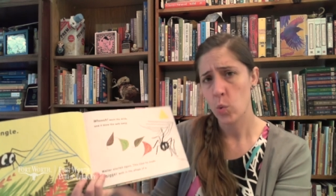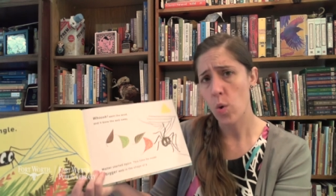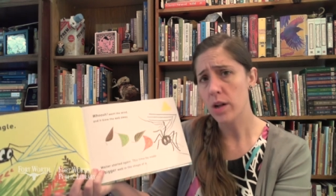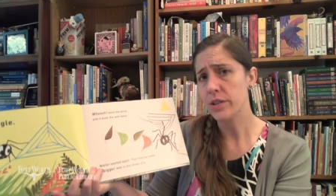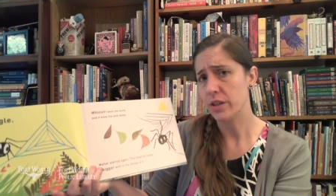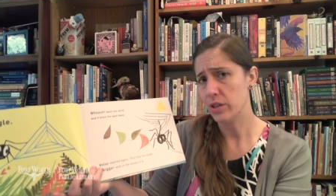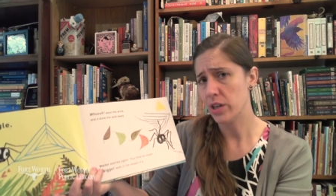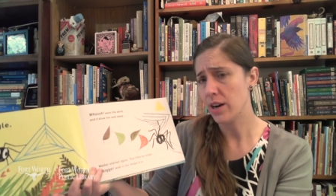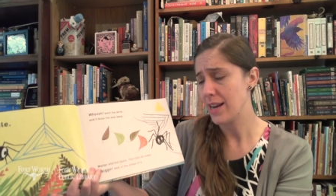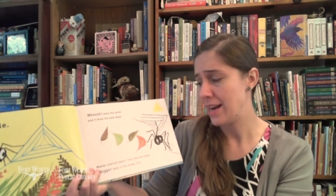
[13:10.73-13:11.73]
Walter
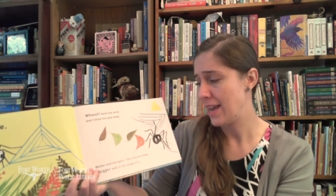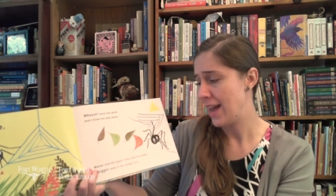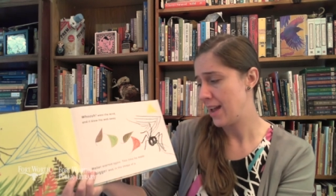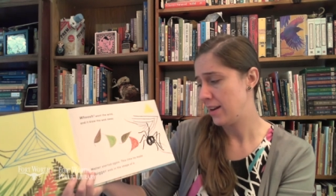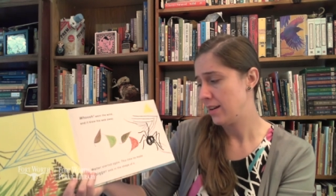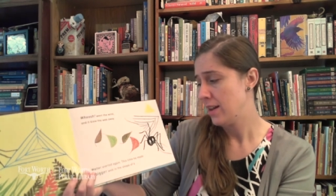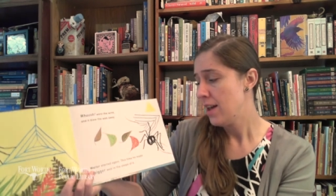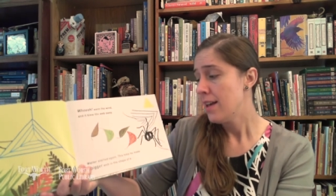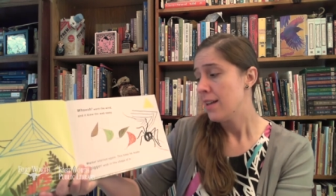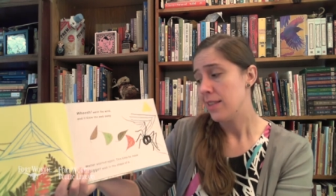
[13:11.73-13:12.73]
started again.
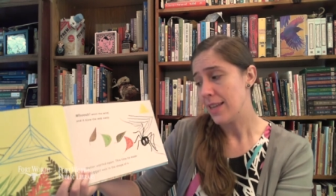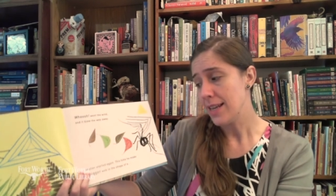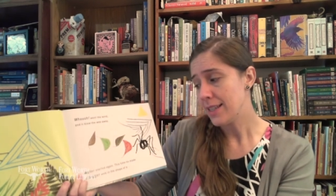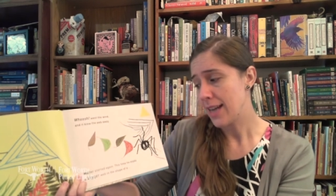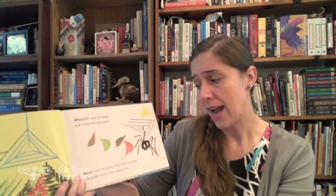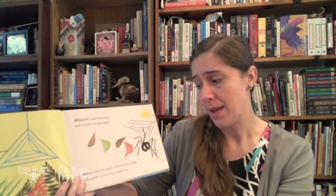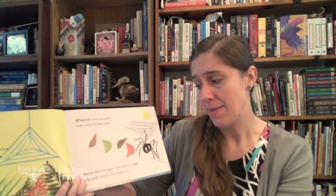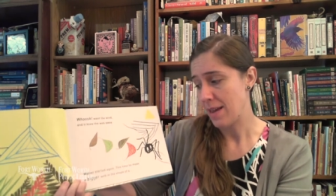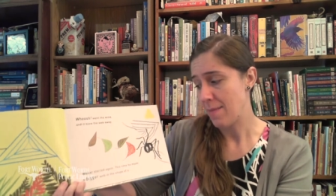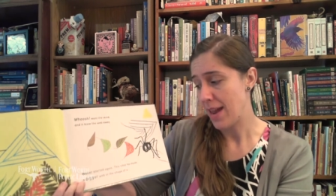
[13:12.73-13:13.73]
This time
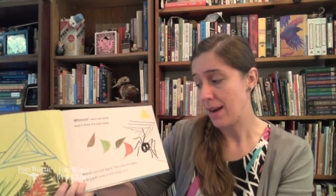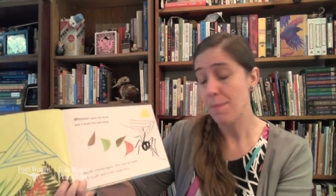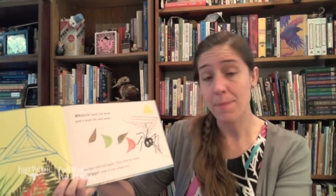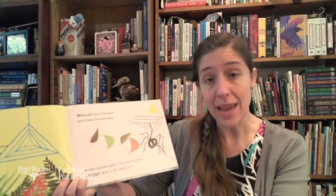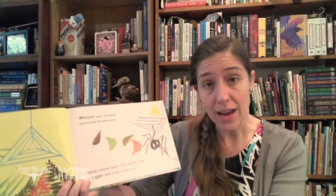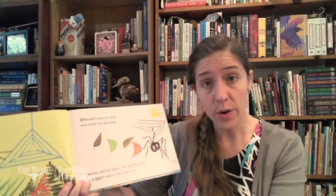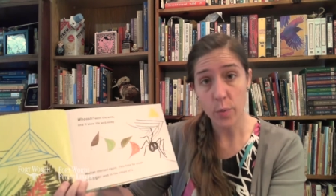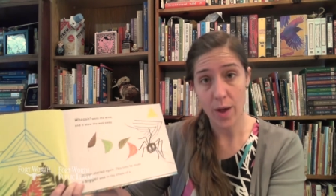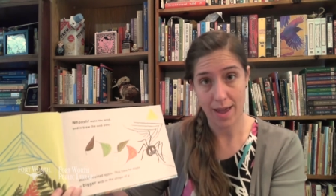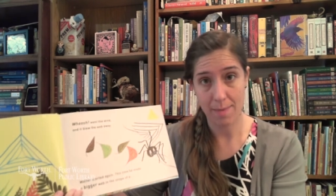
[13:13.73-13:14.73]
he made a bigger
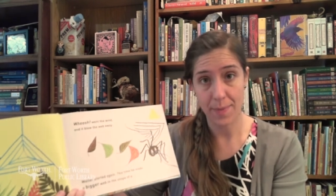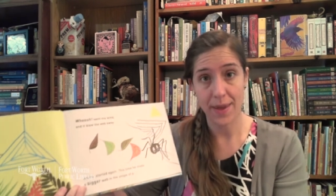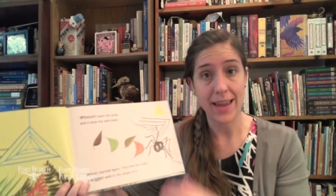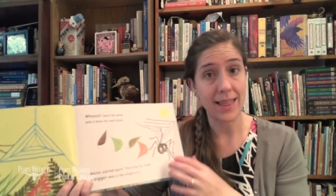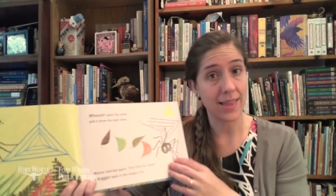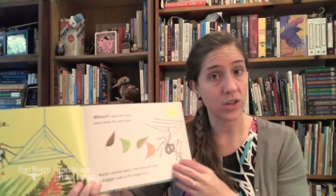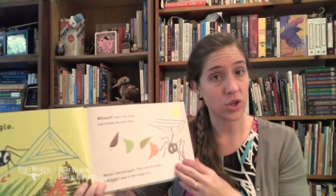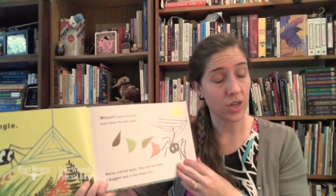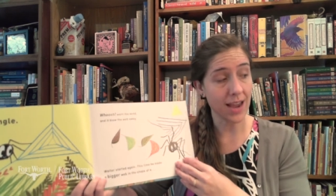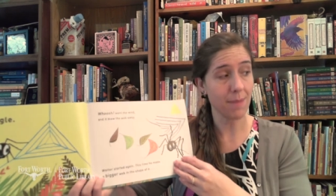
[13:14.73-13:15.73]
web in the
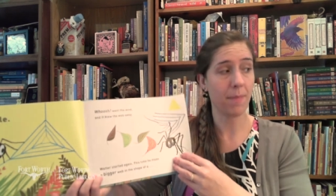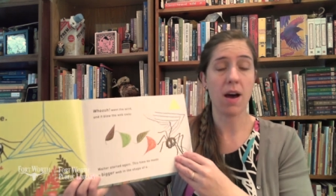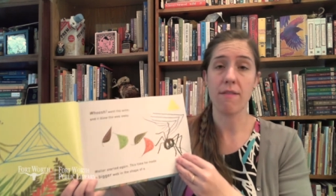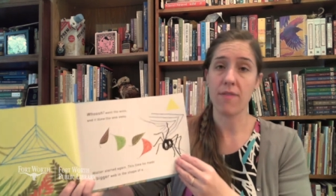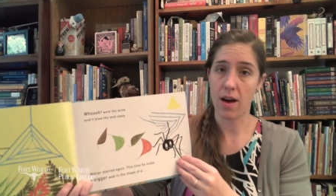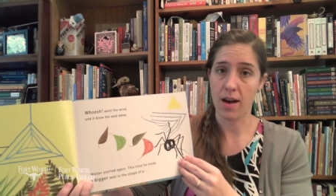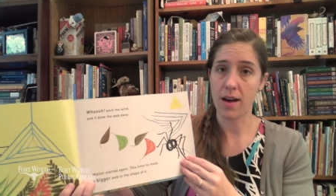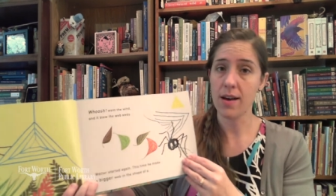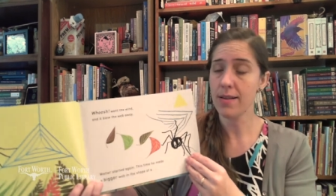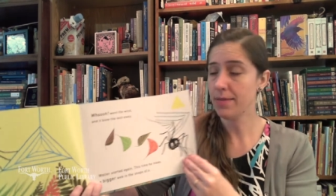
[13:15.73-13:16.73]
shape of
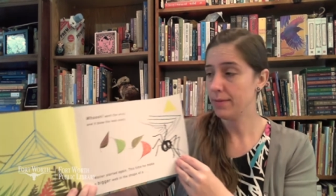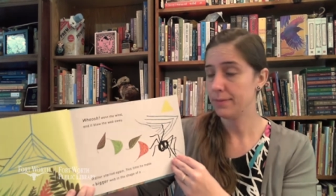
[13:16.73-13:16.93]
a...